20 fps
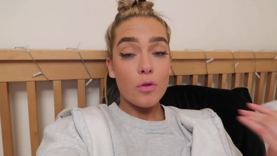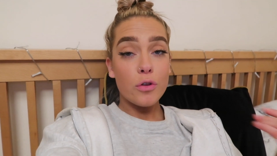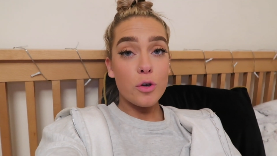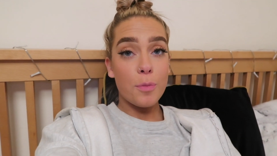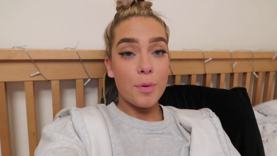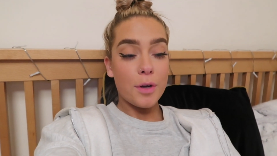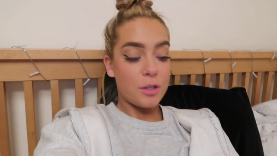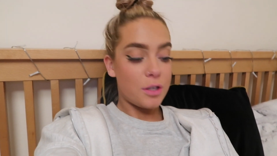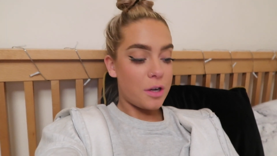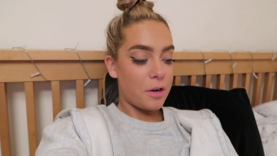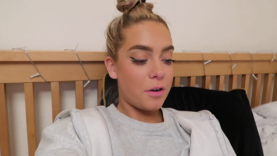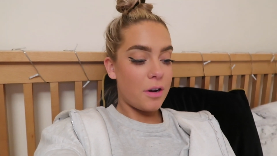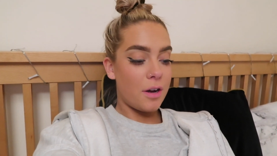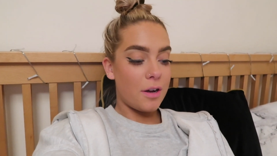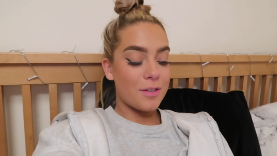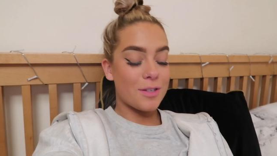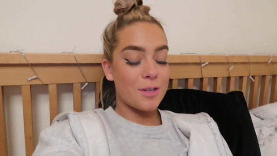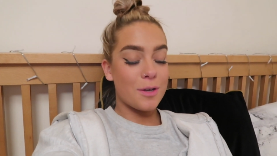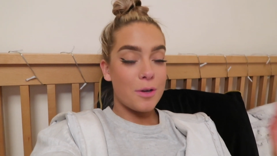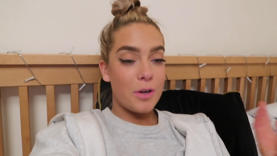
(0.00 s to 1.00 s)
On the topic of
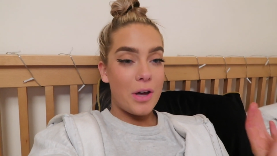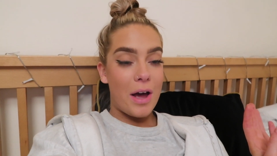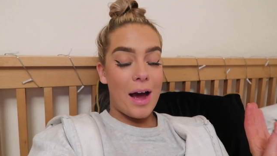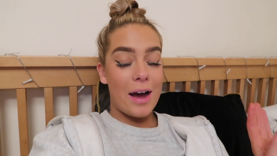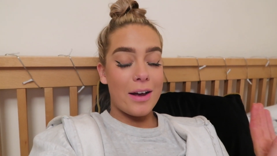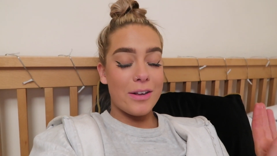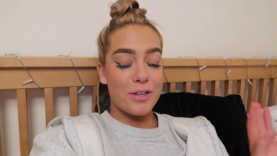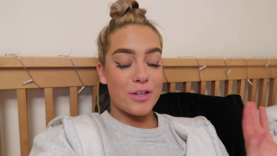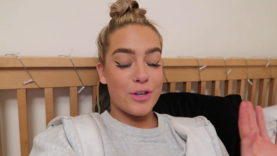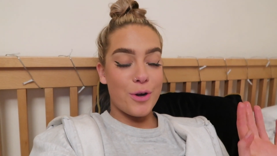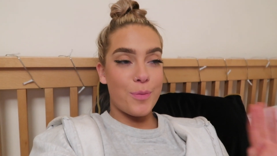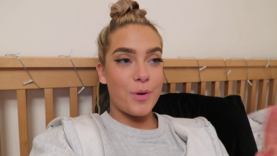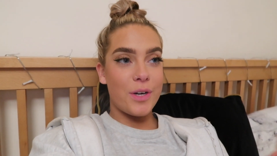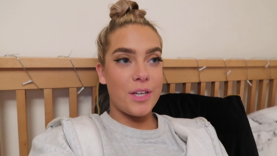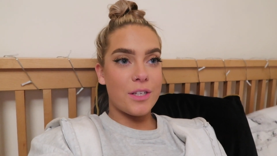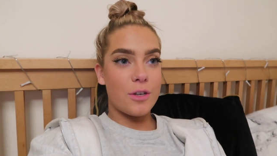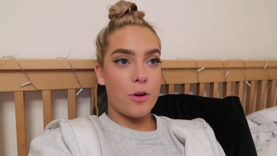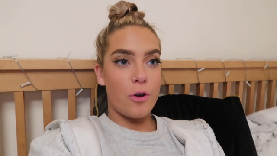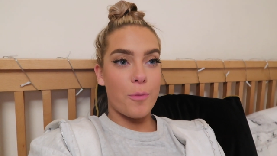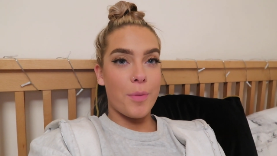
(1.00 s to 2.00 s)
donuts, someone
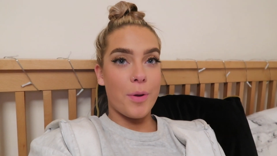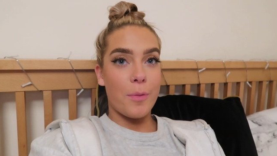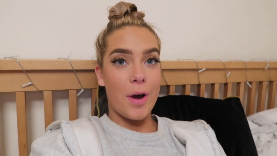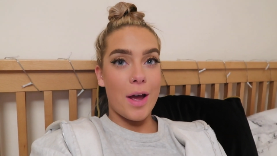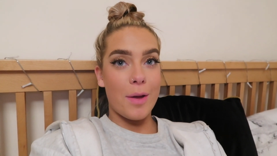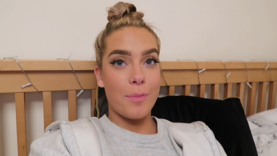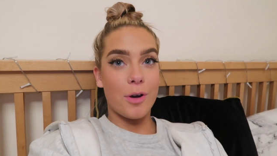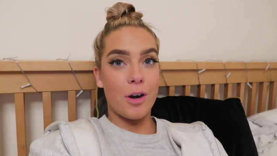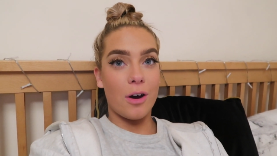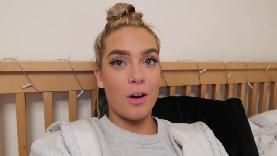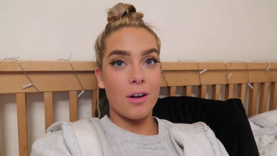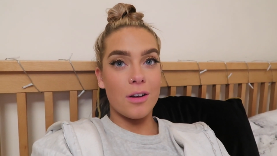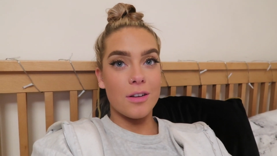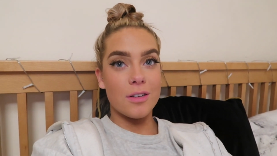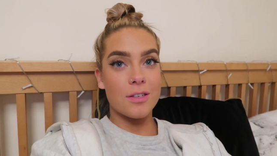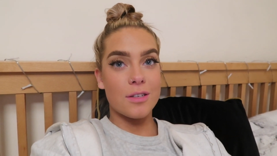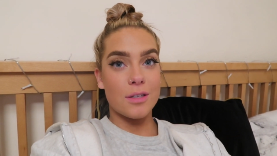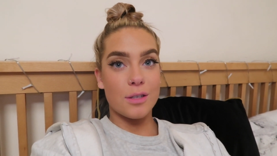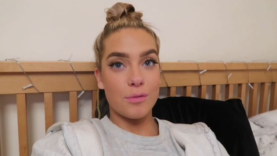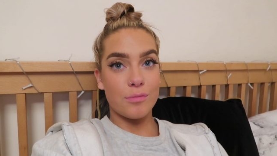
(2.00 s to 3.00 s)
needs to lock me away
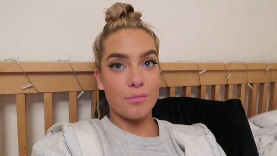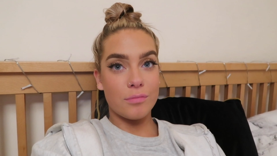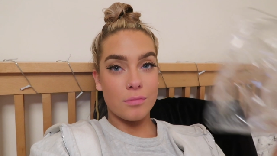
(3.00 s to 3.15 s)
because